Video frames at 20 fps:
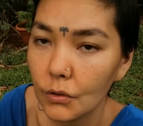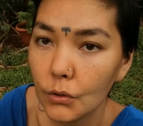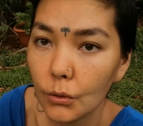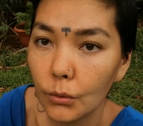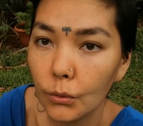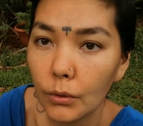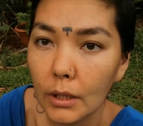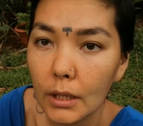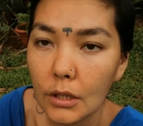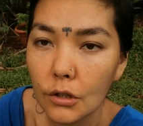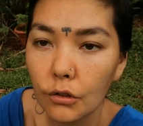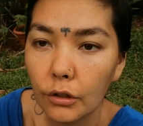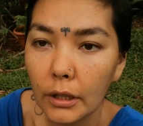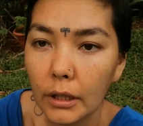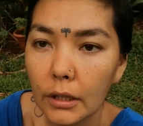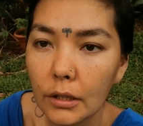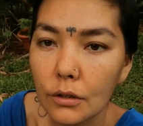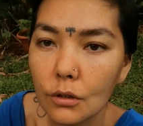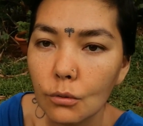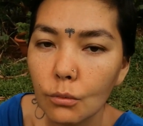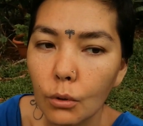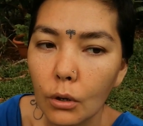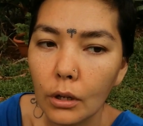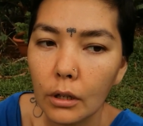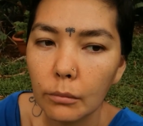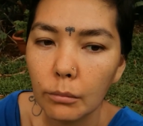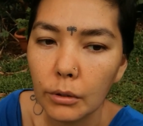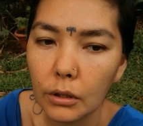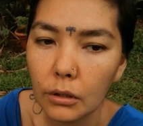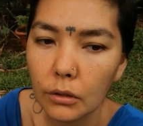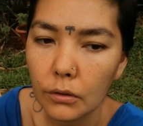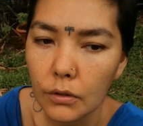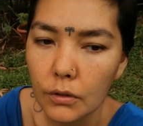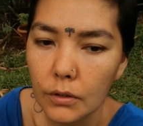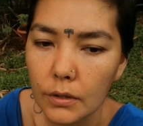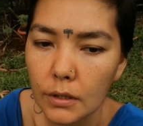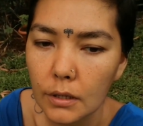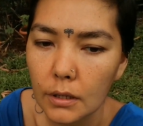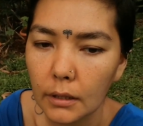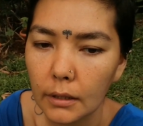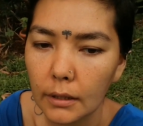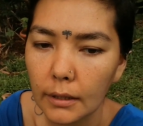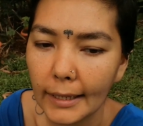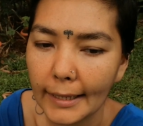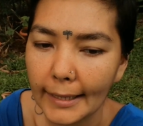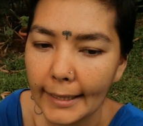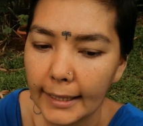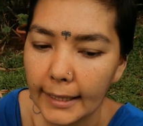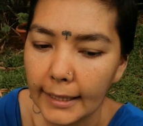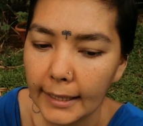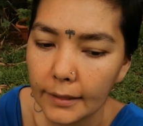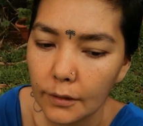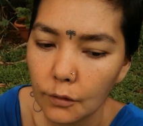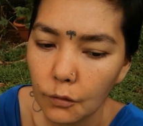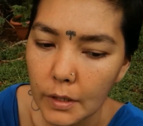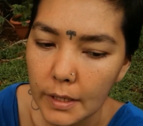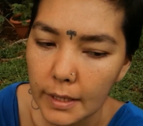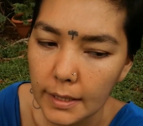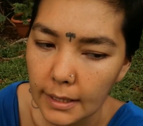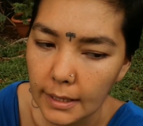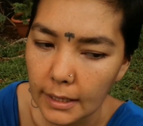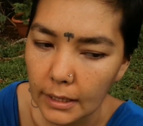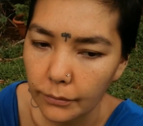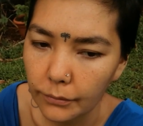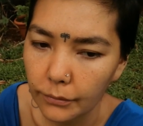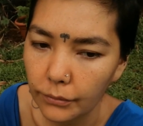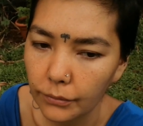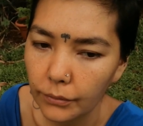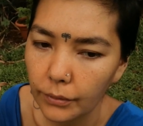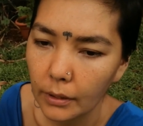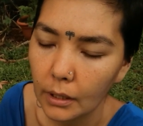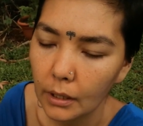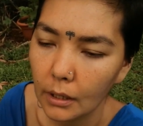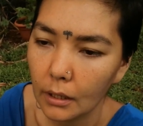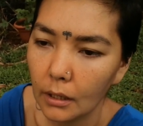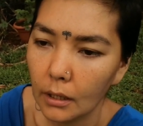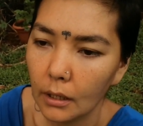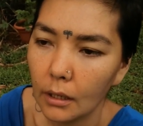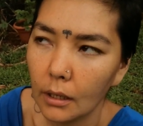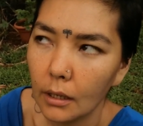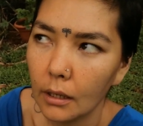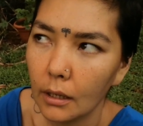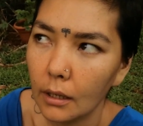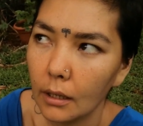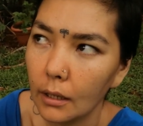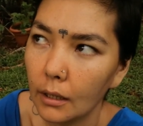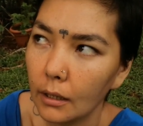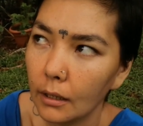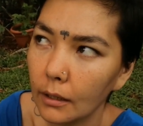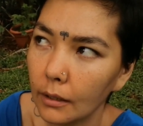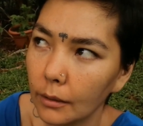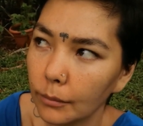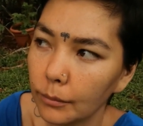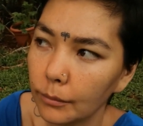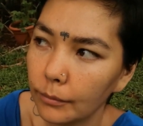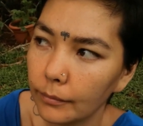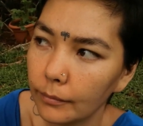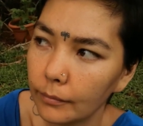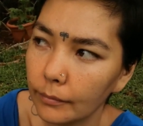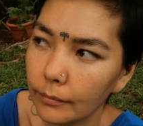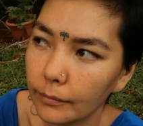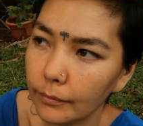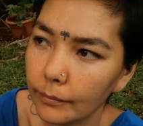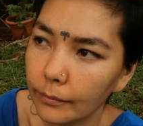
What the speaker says: So they drink this water because they receive, I